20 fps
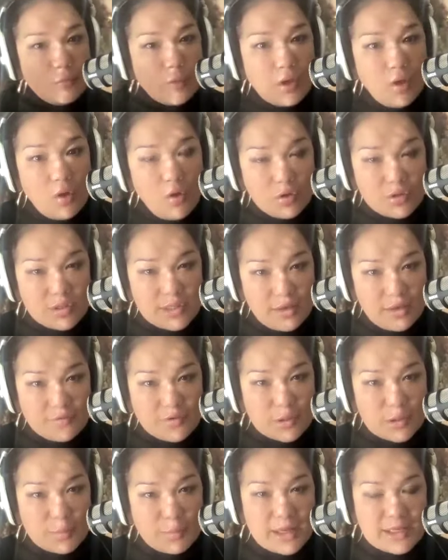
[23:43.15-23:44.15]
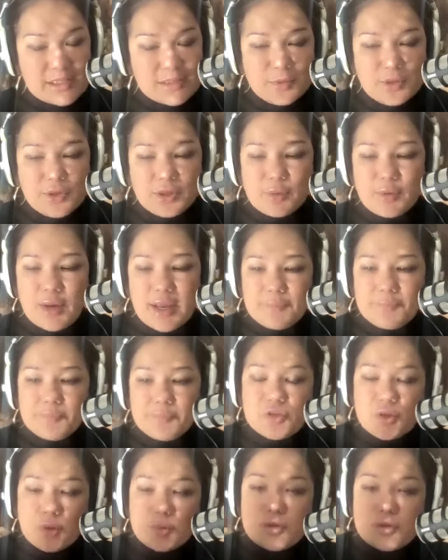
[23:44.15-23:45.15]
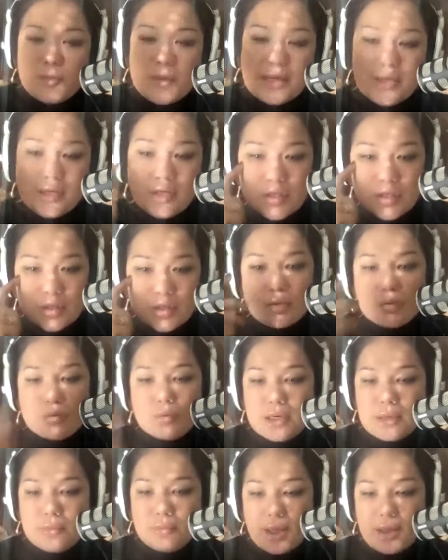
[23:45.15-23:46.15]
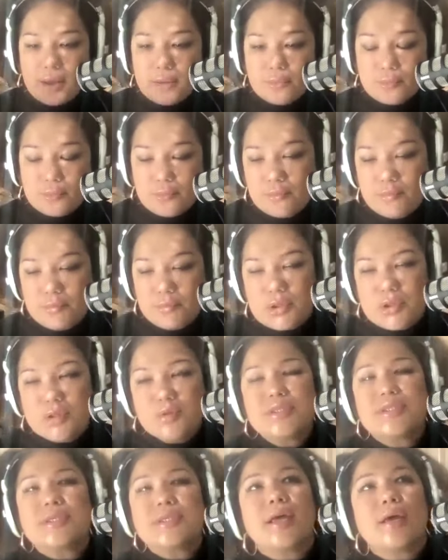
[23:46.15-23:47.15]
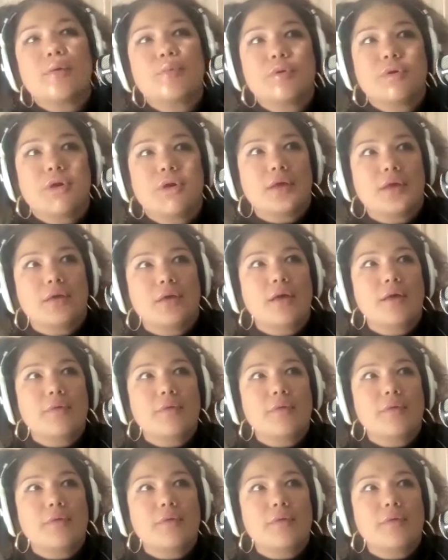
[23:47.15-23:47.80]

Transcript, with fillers: we all delved into possibility right so speaking to in my producing i uh,